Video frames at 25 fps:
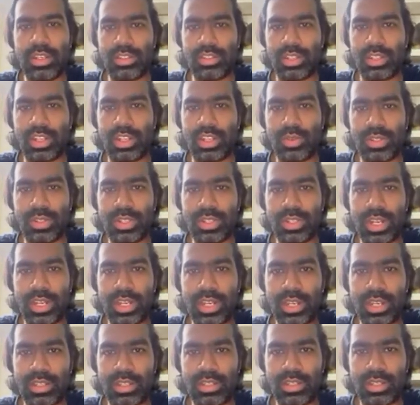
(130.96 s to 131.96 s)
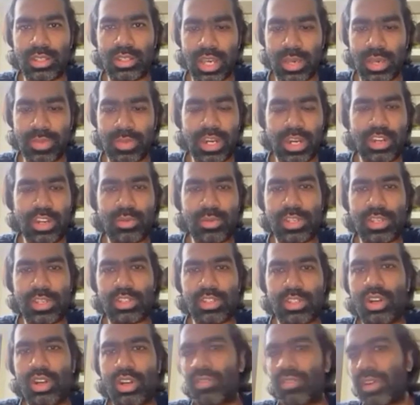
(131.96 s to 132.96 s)
So that was the right answer. Hypernatremia
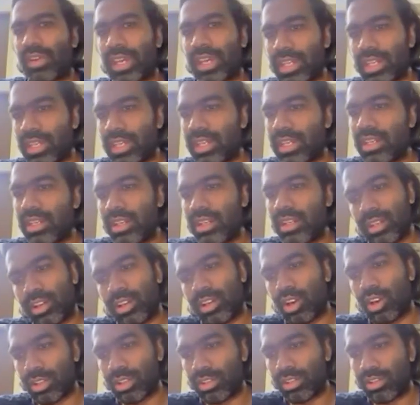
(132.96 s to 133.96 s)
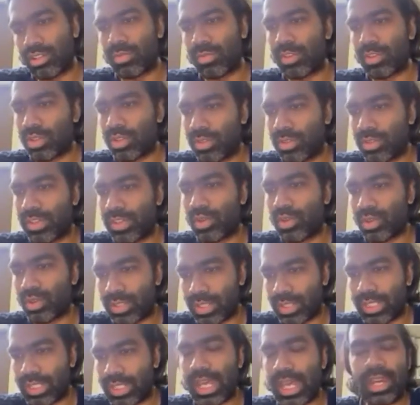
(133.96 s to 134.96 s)
is not a finding in Kahn syndrome. Usually we
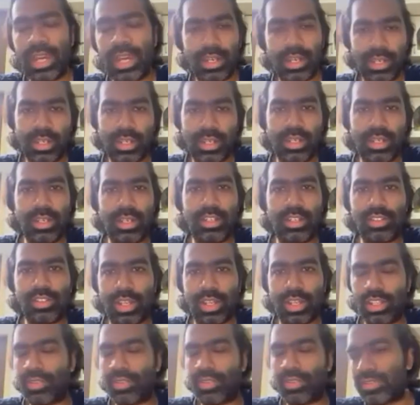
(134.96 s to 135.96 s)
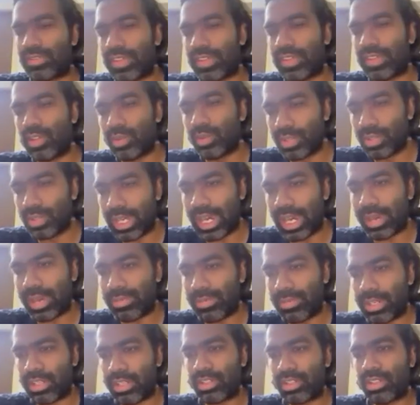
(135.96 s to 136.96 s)
don't see that. So otherwise, we do see
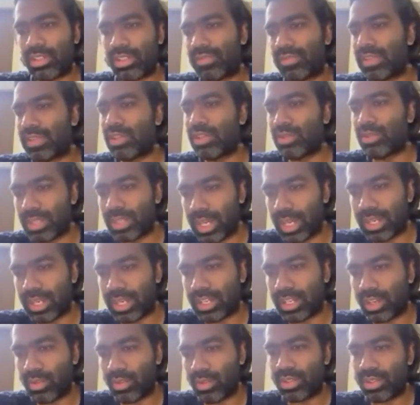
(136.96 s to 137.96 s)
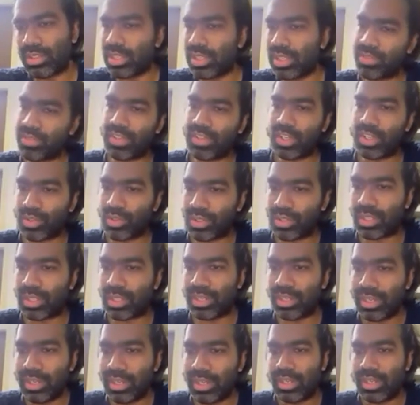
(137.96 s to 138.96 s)
hypertension, we do see alkalosis, and we do see